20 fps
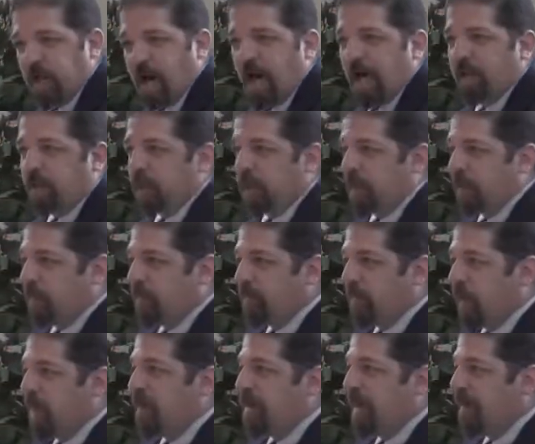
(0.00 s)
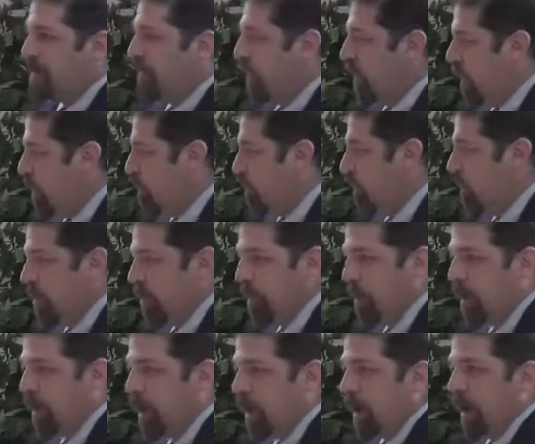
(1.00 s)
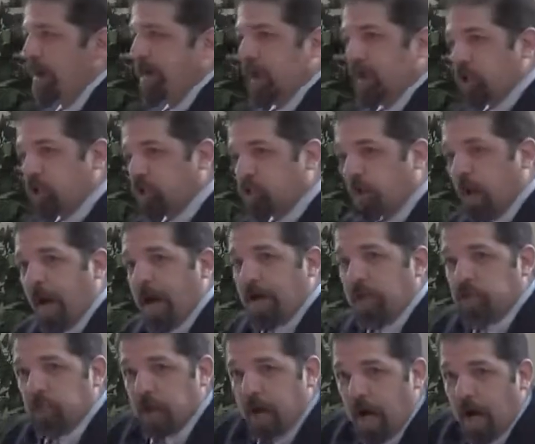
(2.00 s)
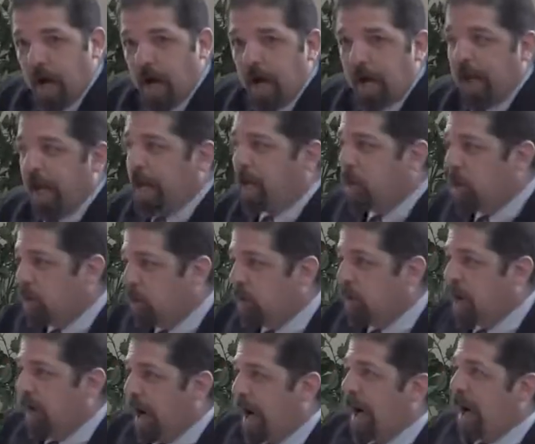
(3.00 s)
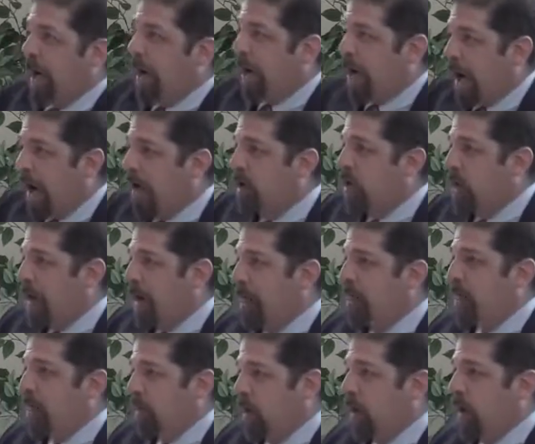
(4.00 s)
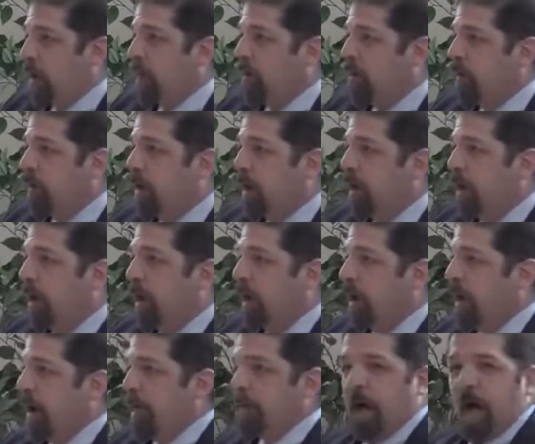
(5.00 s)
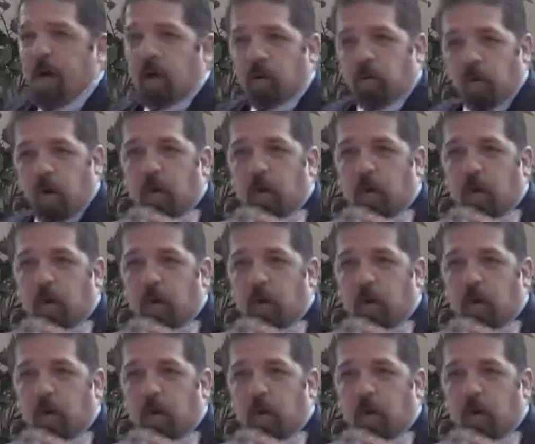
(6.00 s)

not the very definition of a strange God, a new God, a God you haven't known, I mean, I don't